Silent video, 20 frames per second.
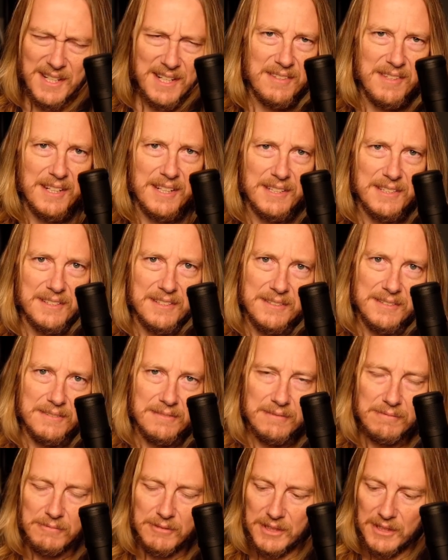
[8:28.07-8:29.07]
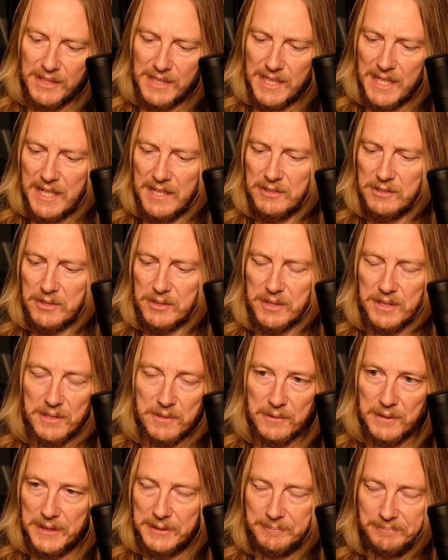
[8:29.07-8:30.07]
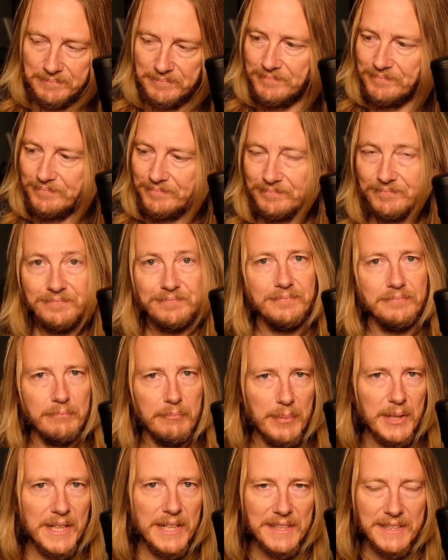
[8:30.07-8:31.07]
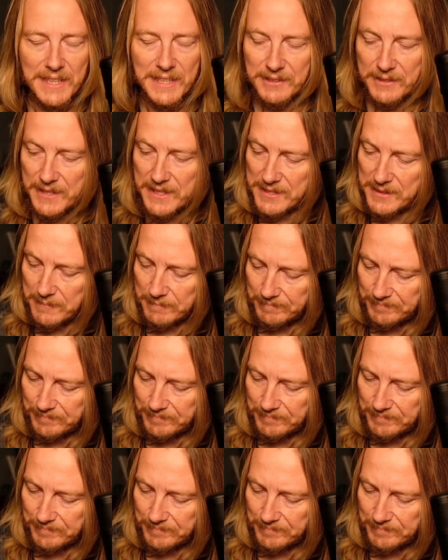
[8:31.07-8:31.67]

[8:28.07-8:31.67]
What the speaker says: I think it's really Android only. But I digress.